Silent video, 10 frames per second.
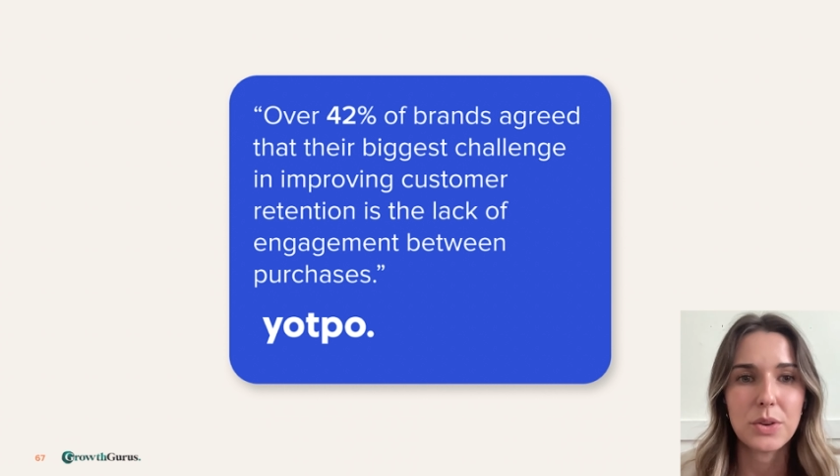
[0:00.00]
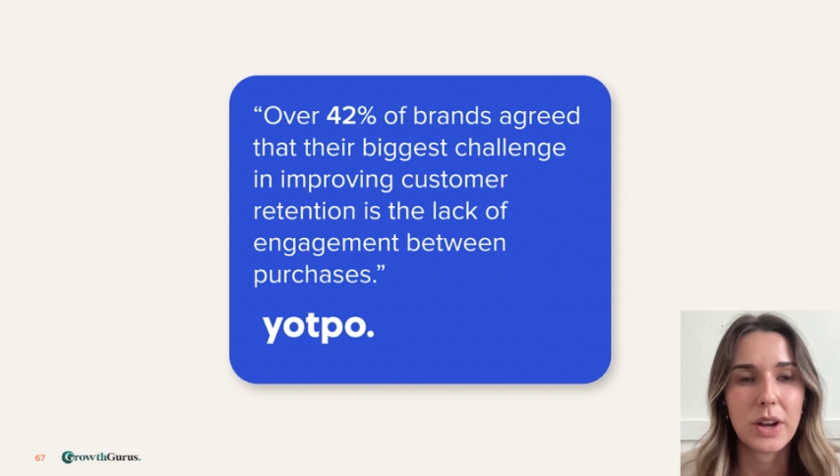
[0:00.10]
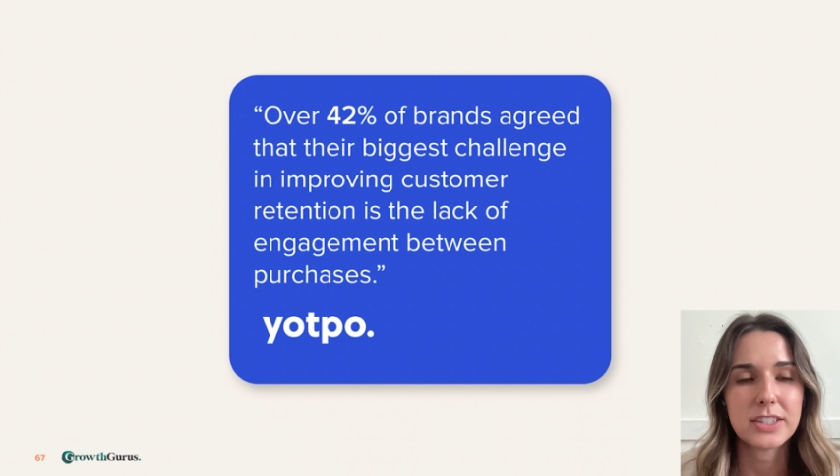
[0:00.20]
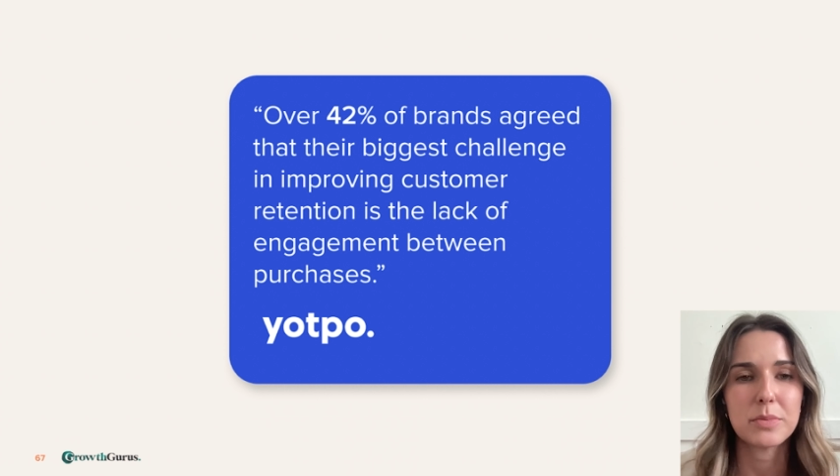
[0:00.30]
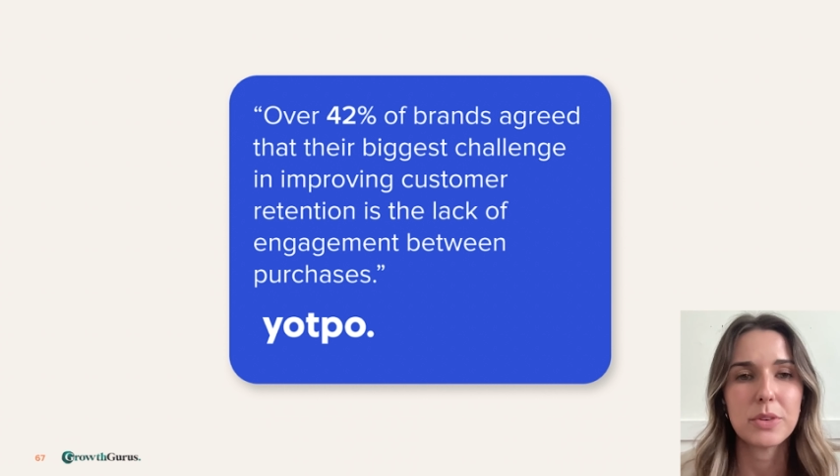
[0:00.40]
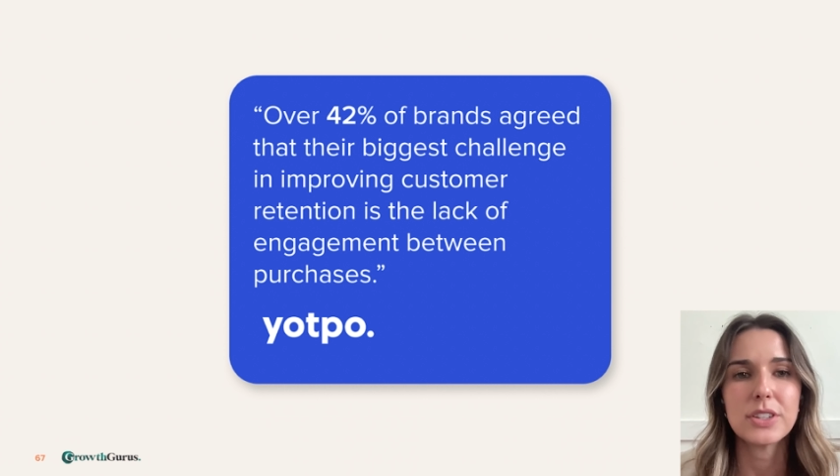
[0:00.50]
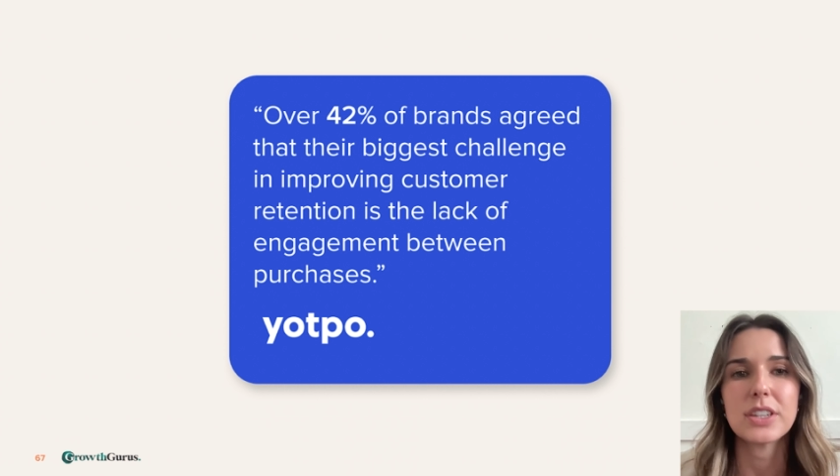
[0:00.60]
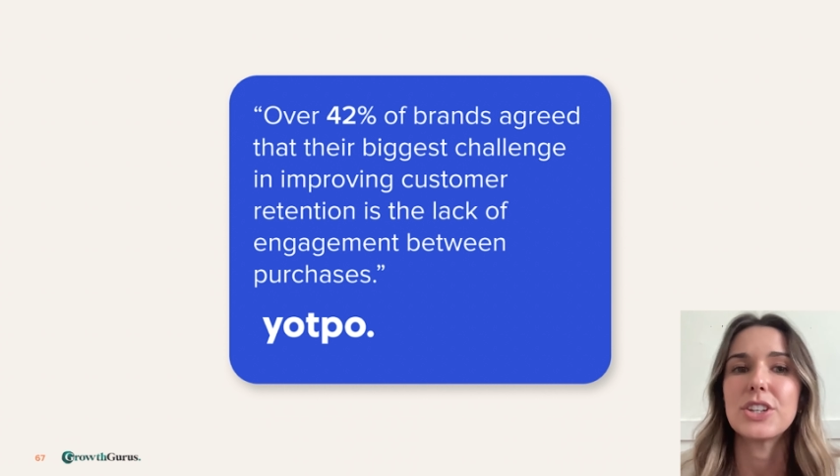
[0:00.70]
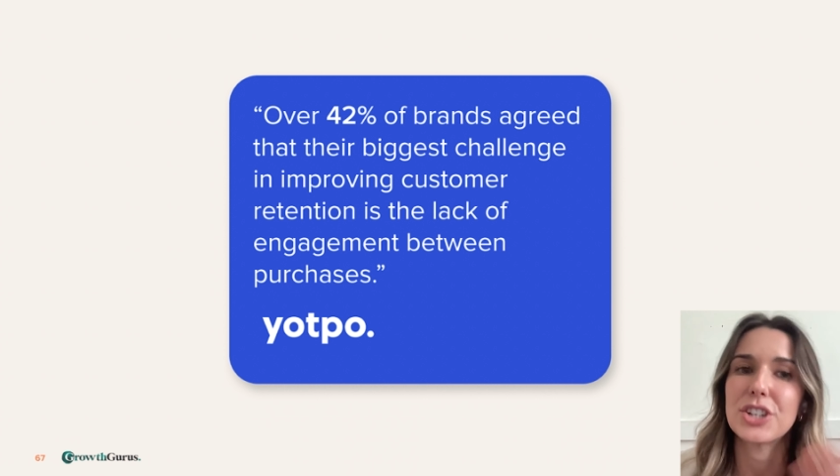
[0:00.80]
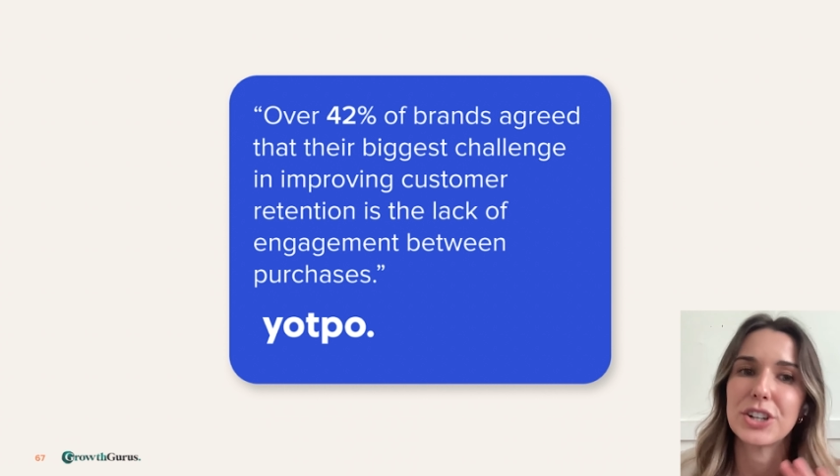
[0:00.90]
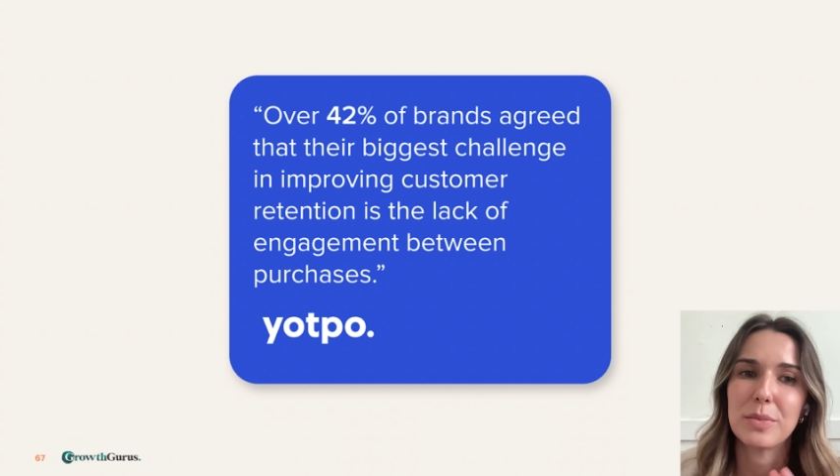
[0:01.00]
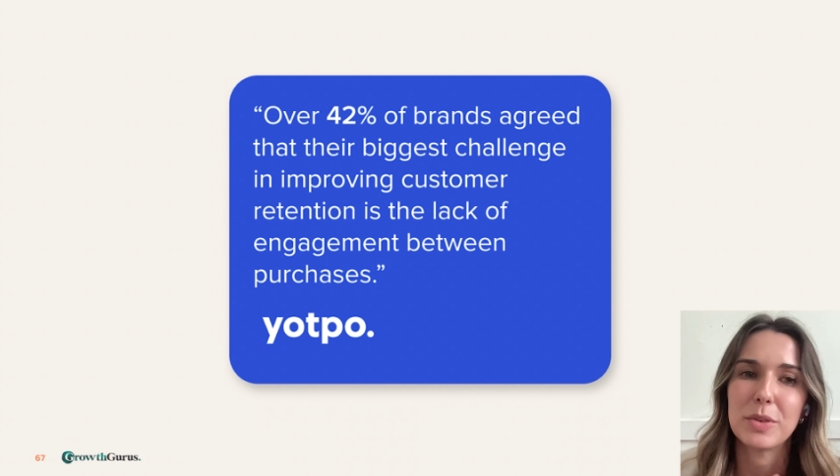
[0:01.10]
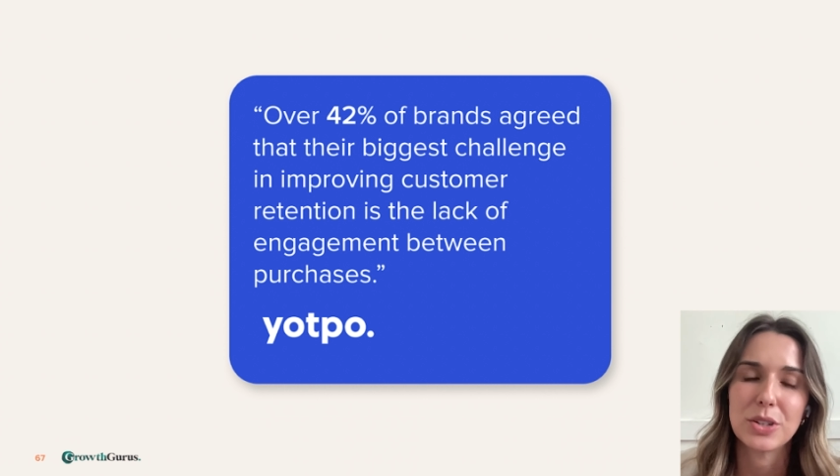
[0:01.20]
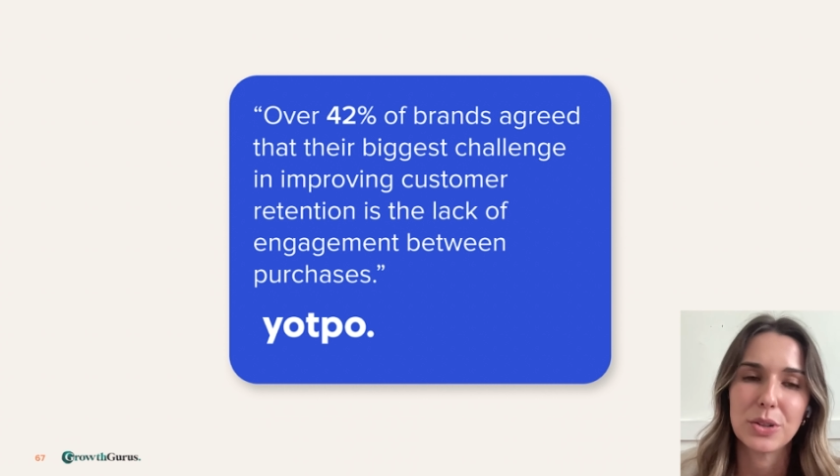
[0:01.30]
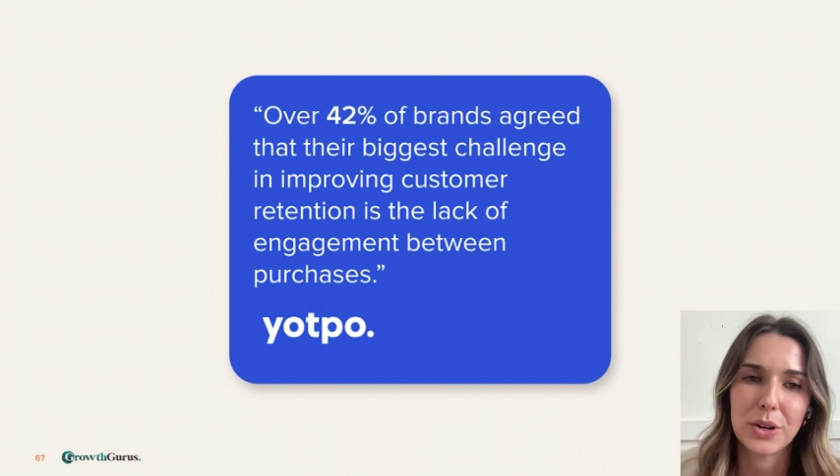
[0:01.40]
the new customers, and turn
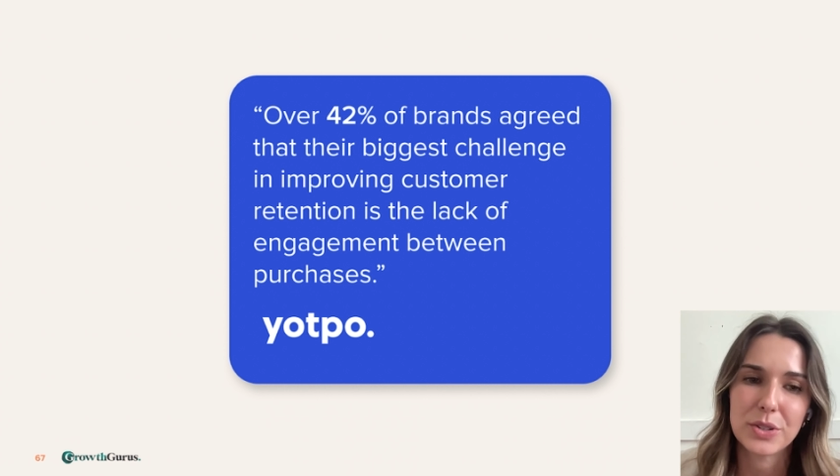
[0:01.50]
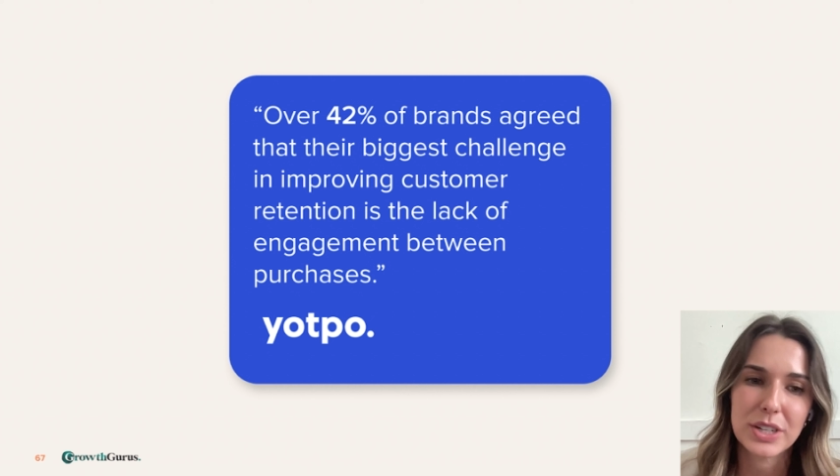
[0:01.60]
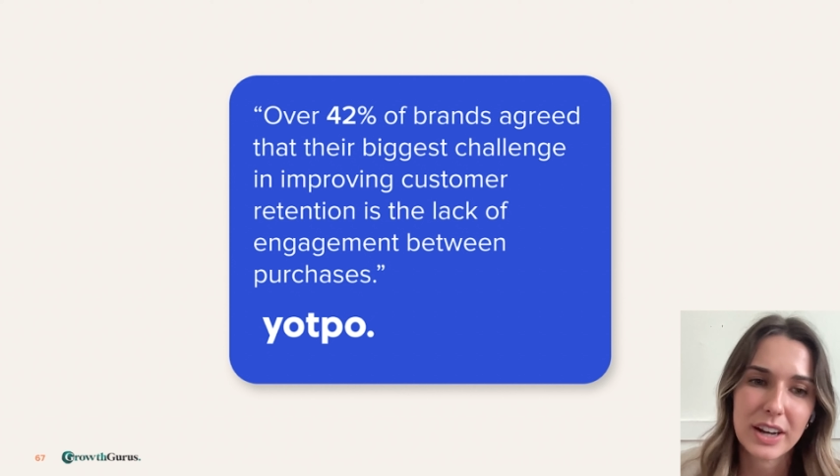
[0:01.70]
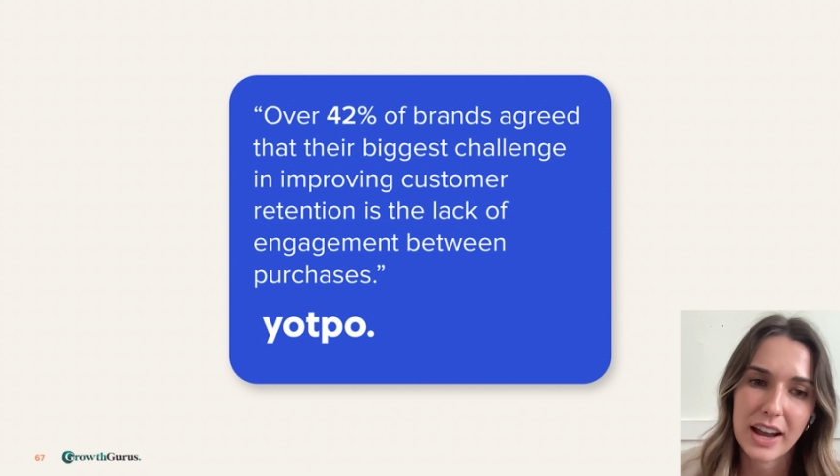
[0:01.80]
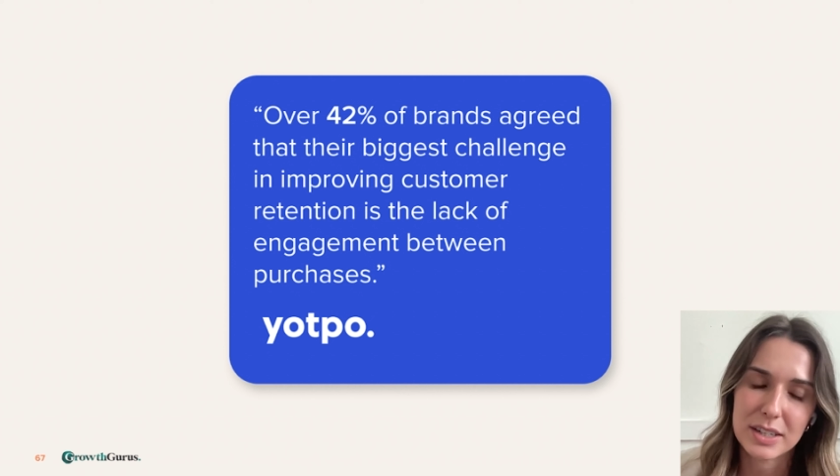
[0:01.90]
them into loyalty